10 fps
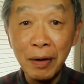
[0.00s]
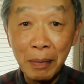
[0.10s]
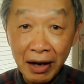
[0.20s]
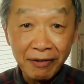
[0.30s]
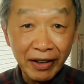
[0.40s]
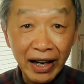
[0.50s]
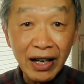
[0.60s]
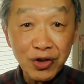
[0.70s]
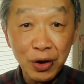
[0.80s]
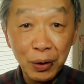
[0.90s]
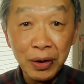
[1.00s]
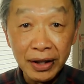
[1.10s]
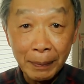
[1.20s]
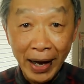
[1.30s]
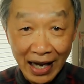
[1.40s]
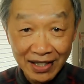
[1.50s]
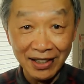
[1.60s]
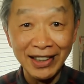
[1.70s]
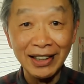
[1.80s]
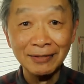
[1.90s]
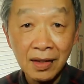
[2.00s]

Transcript: my financial capacity.